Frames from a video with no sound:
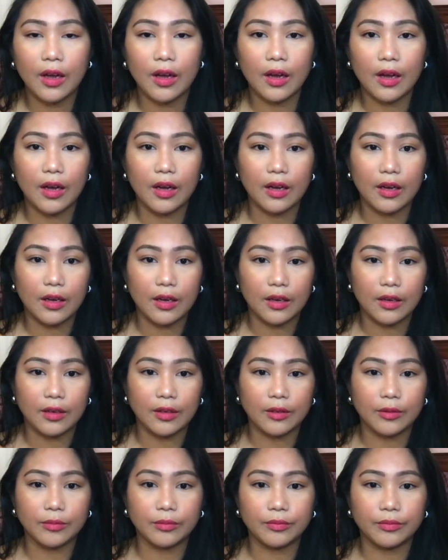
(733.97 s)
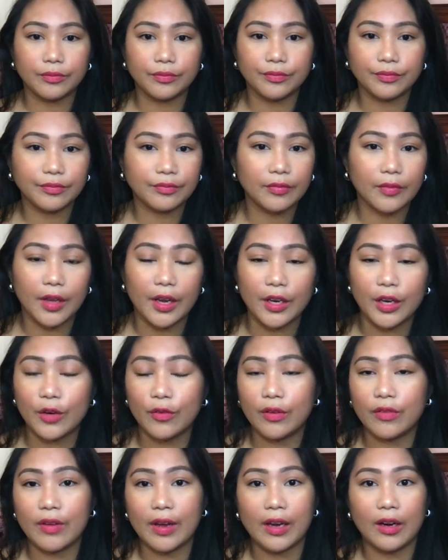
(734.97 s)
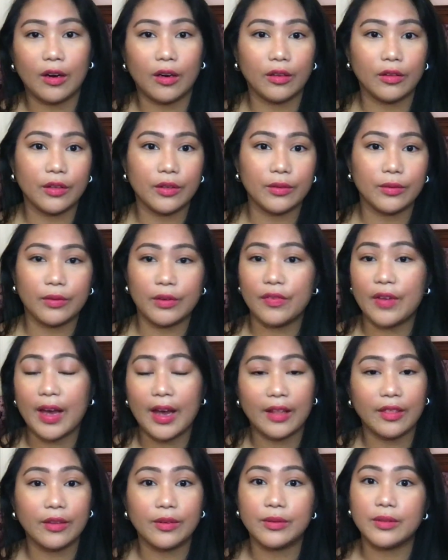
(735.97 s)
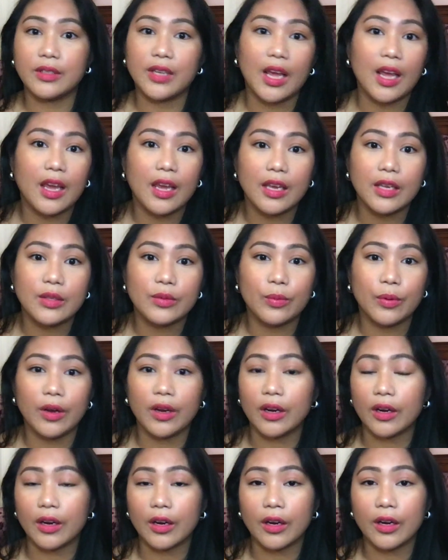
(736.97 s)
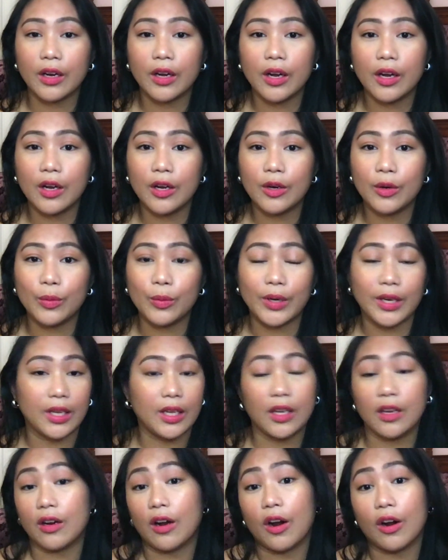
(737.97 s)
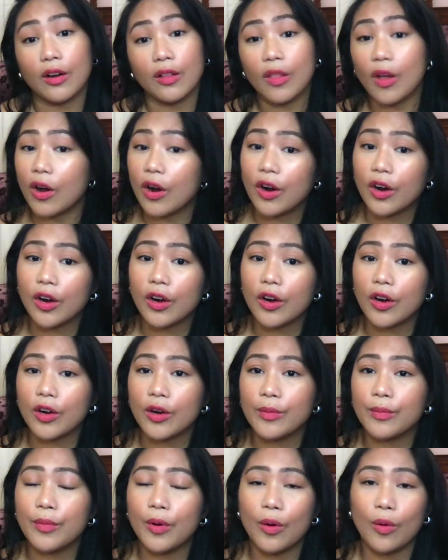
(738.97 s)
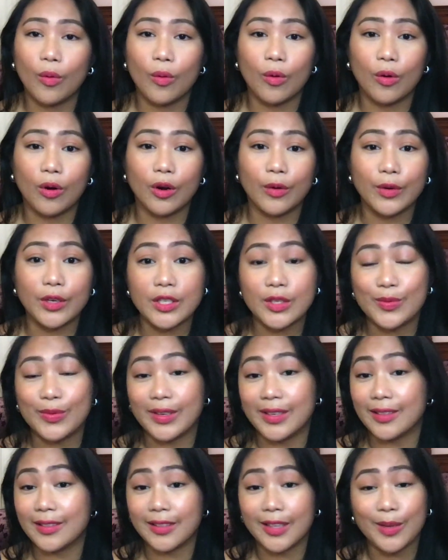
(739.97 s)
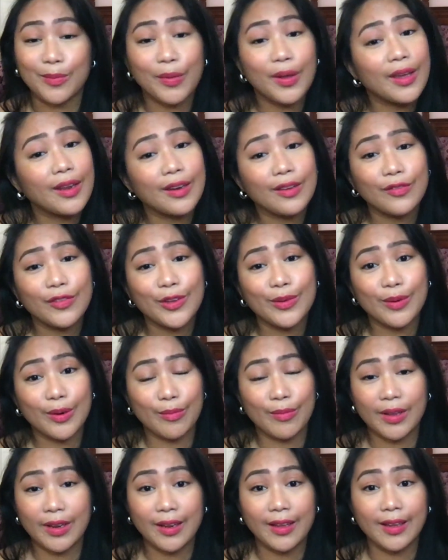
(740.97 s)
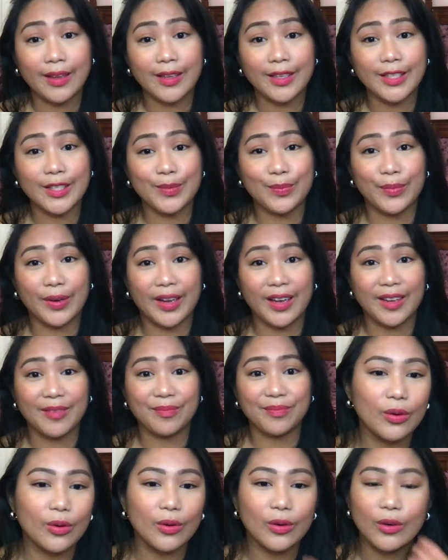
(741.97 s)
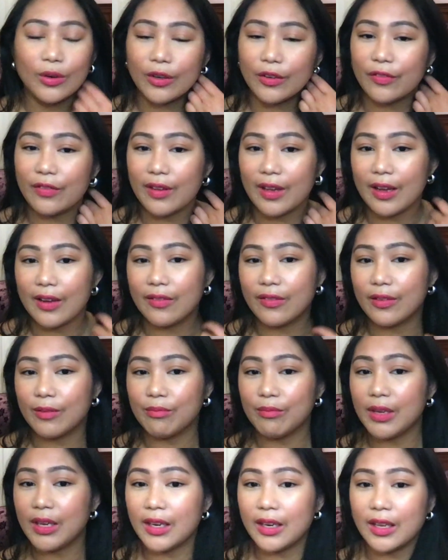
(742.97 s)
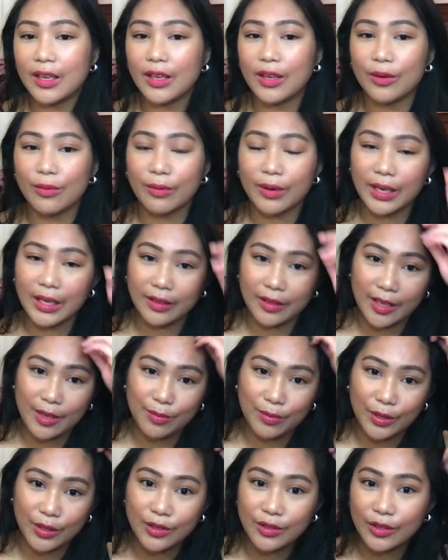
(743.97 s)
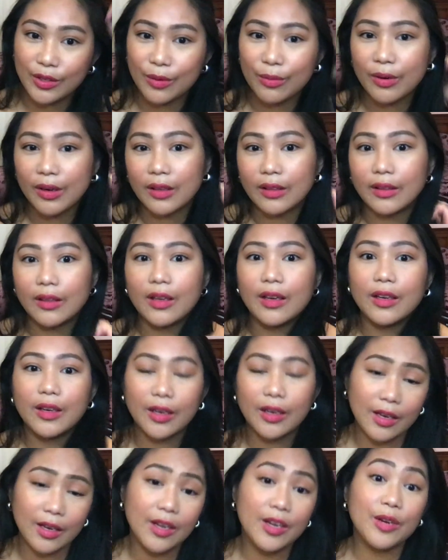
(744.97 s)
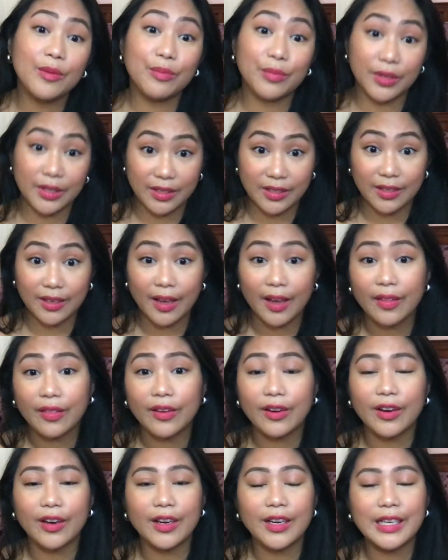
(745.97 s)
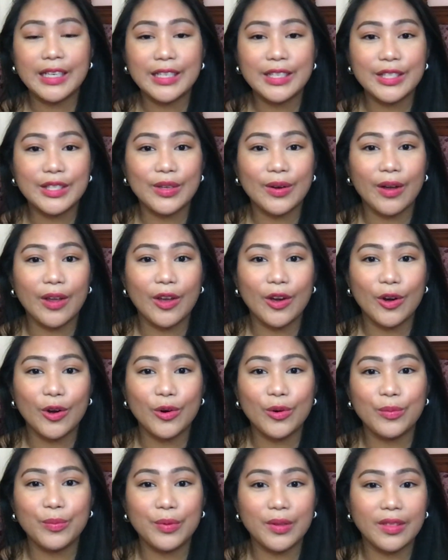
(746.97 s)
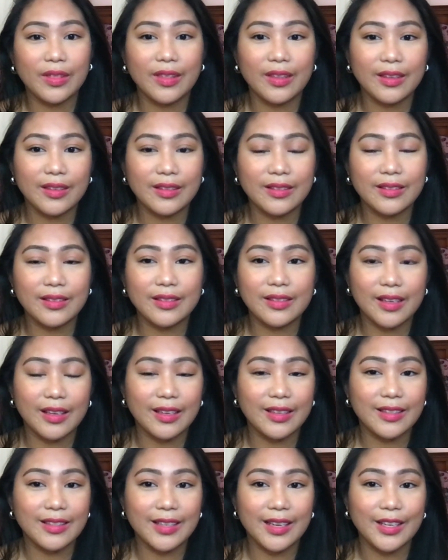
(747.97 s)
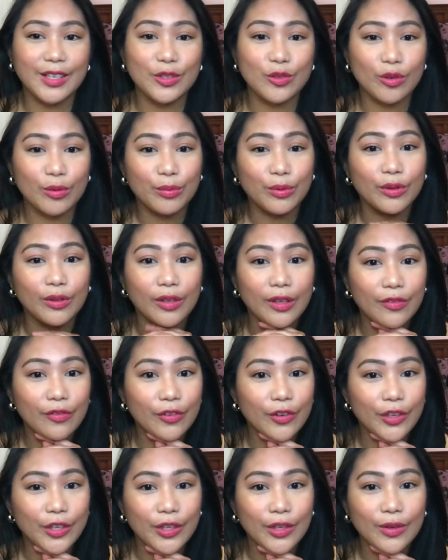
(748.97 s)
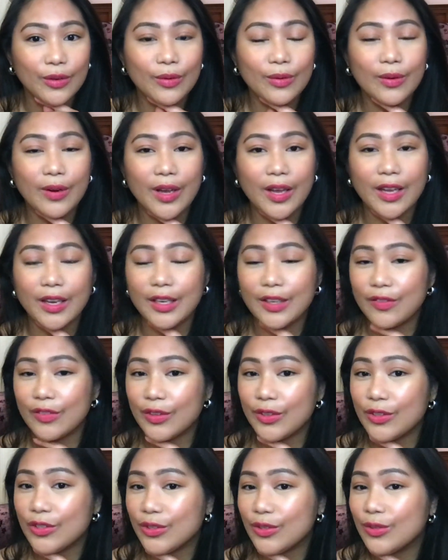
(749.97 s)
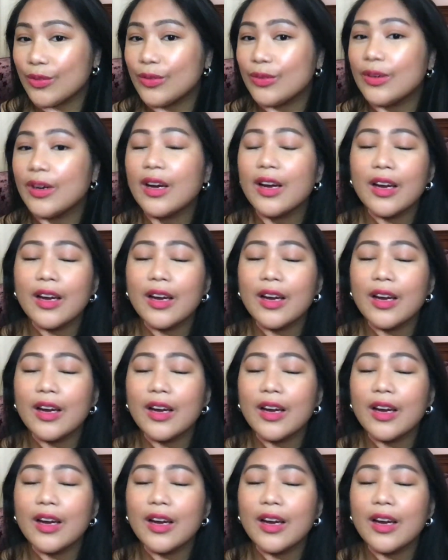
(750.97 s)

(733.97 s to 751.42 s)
I know we've had those days where we didn't hear our alarm, or we just want to sleep in a few more minutes, or if you have a meeting, you're running late, but you still want to look put together. So I hope this is a doable look for you, and if you do